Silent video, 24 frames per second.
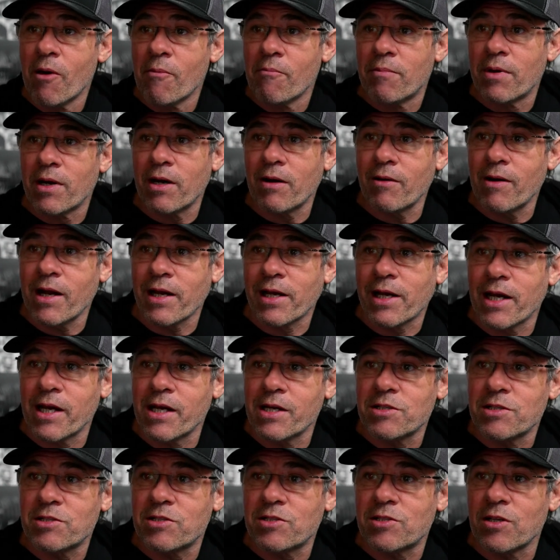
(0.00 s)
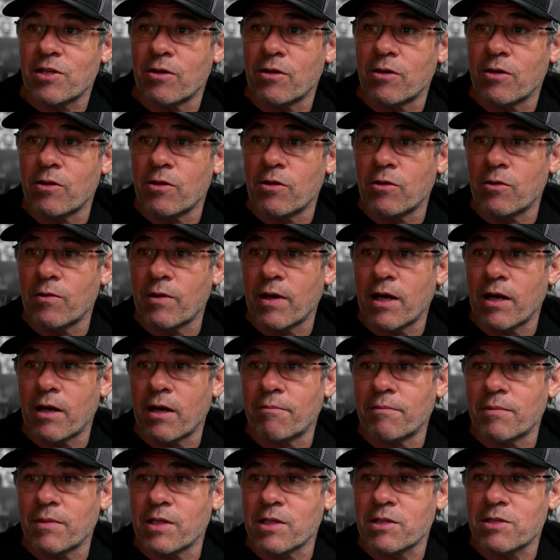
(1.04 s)
But all right, guys. So
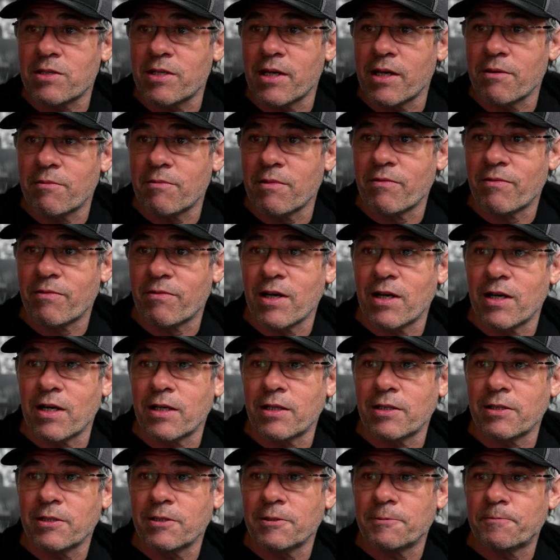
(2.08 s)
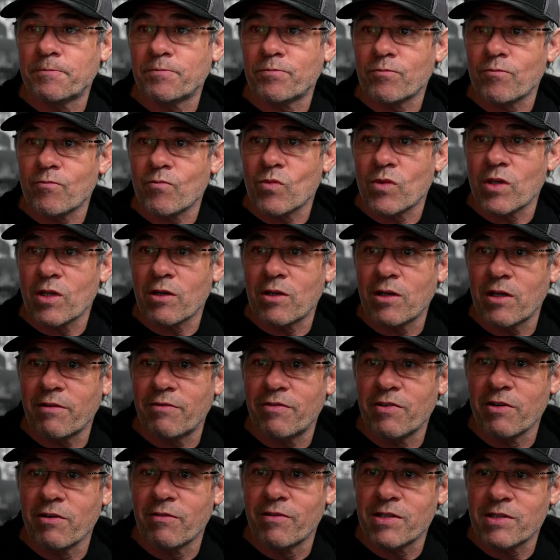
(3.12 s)
um, looks like we've got got a
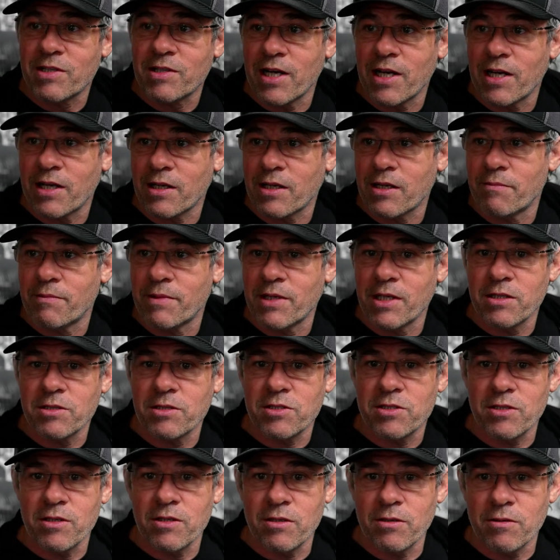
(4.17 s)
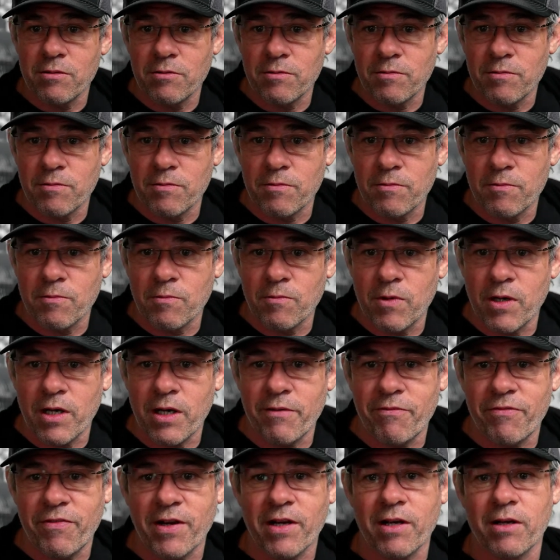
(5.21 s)
few of us kind of coming in. So what I
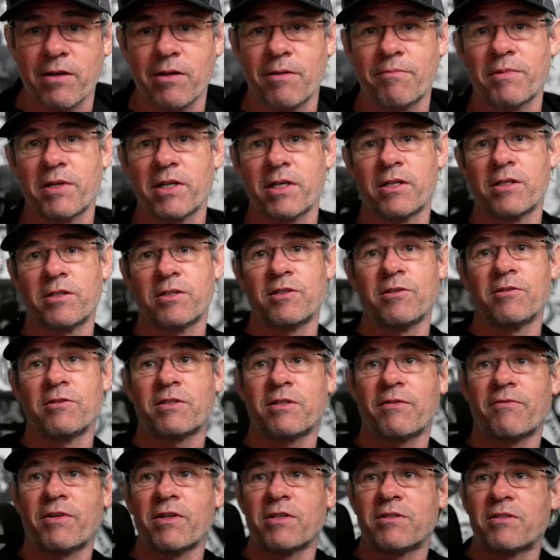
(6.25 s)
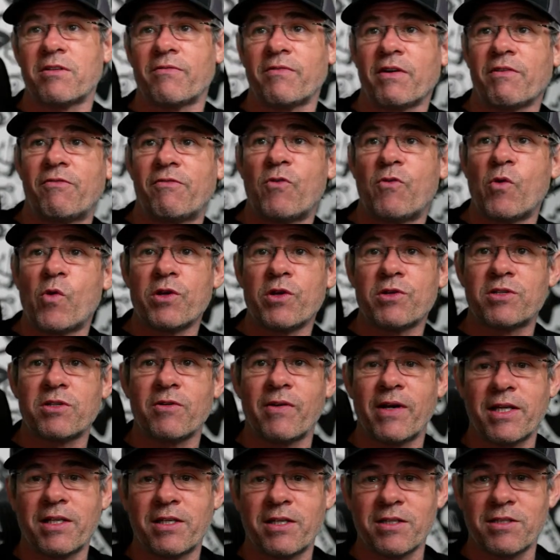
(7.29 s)
figured I'm going to do is I've got something for you. So
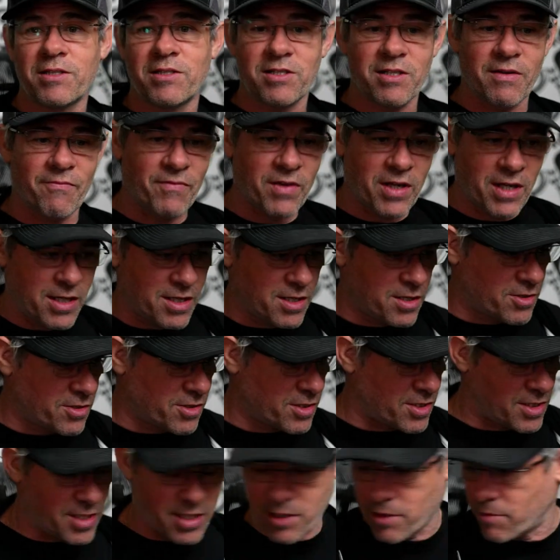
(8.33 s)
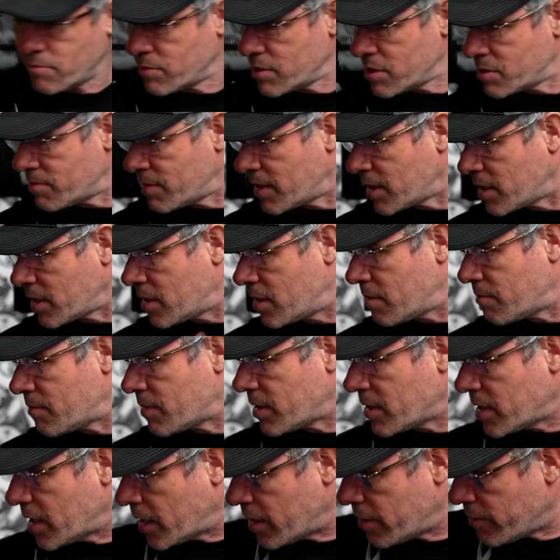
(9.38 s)
I did something interesting. Where's my camera?
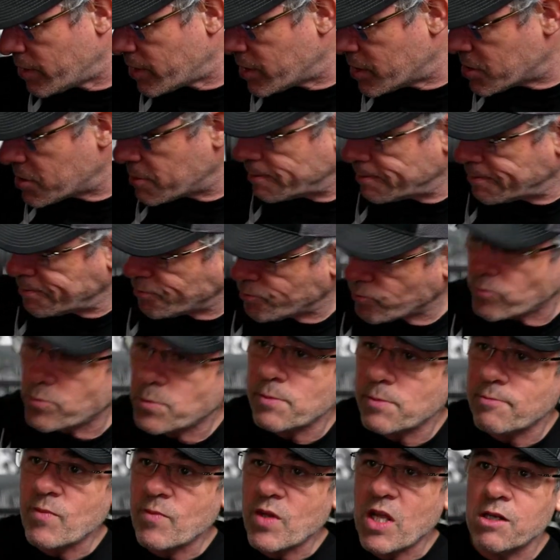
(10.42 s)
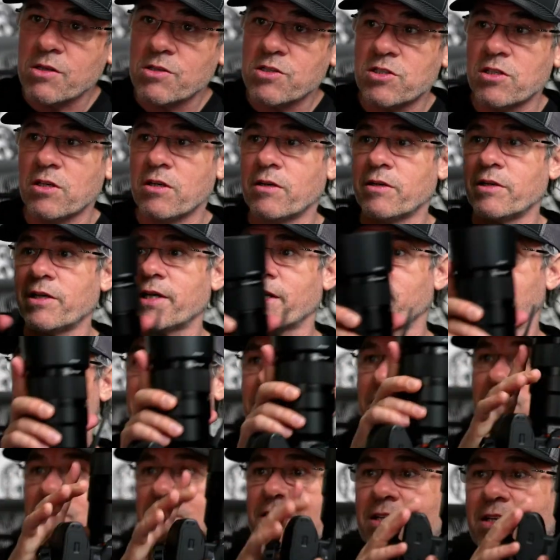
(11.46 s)
Yeah, here it is. So you guys
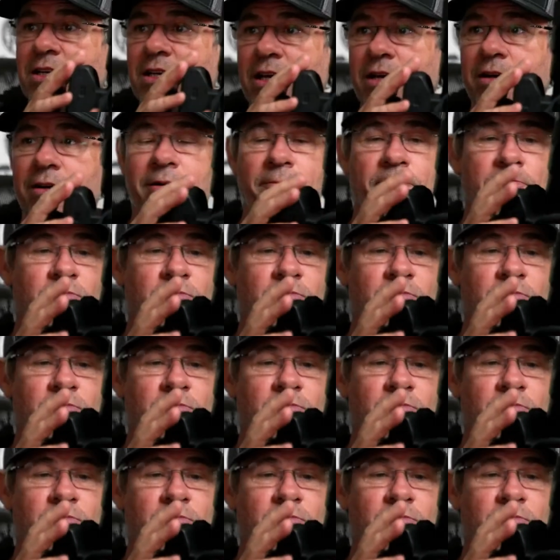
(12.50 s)
can see here.